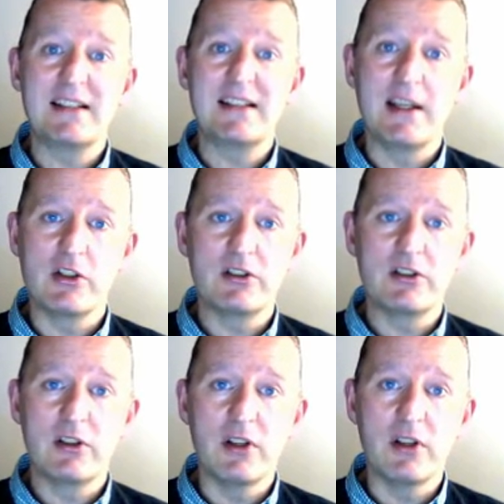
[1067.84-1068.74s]
planning
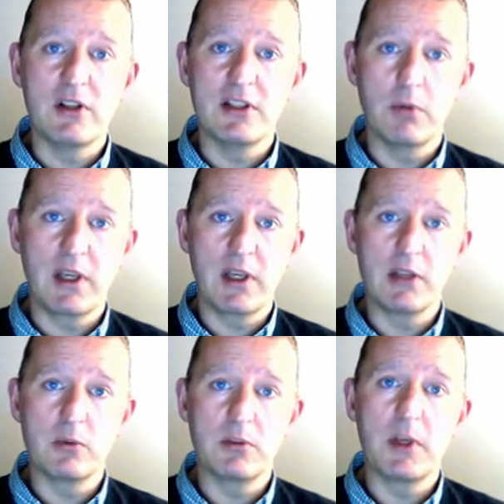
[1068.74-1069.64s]
stages that you need
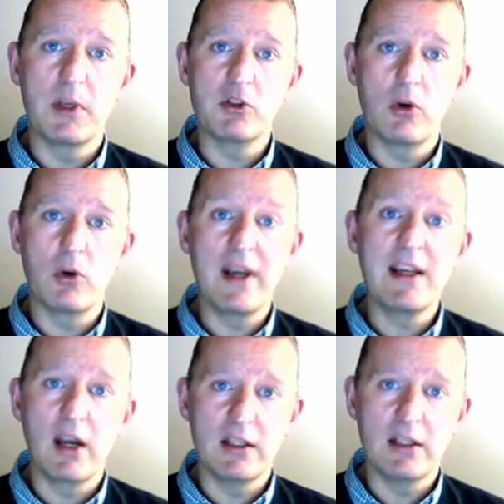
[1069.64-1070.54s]
to engage with to make
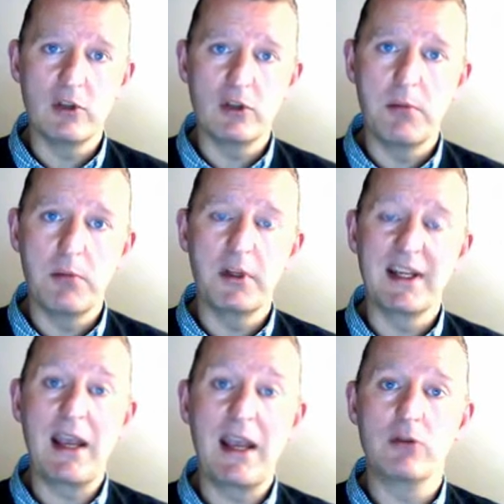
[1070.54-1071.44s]
sure any kind of
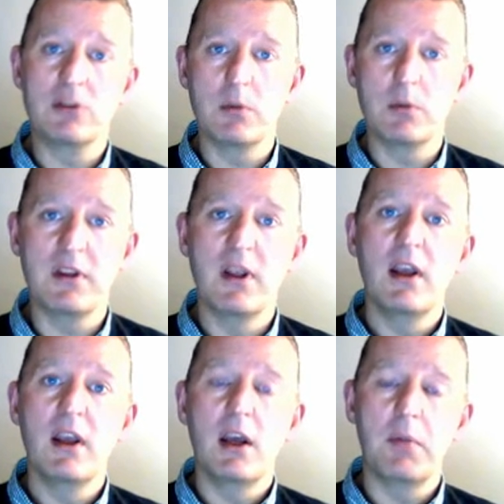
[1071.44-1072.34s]
trip and encounter
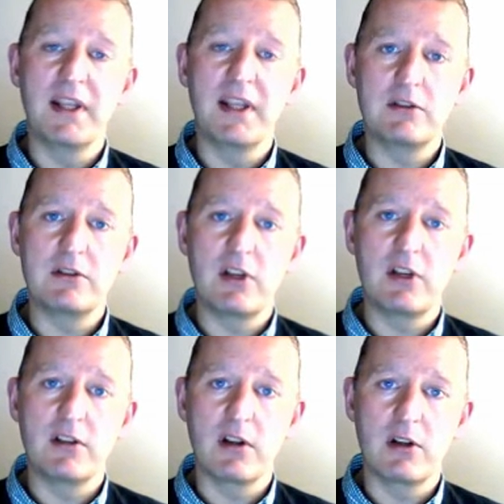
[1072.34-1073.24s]
with a
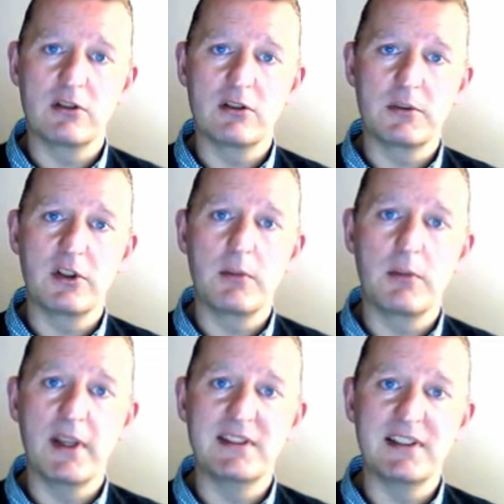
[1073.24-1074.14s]
place outside of the
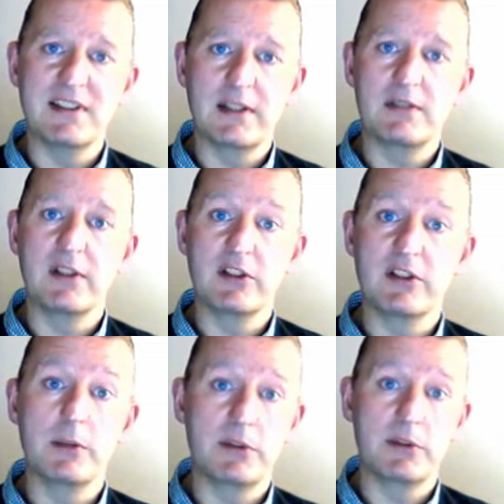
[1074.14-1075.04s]
classroom is going to be
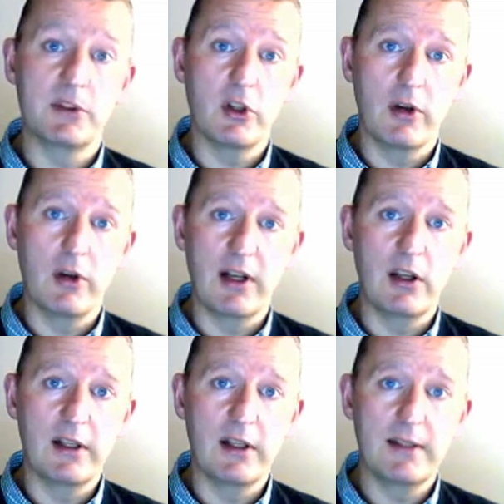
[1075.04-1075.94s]
successful in terms of
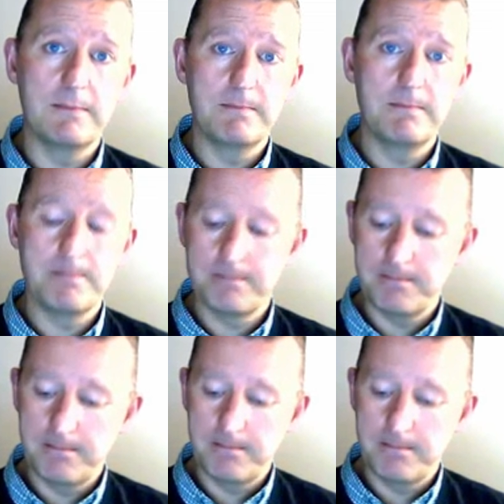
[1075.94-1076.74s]
securing learning.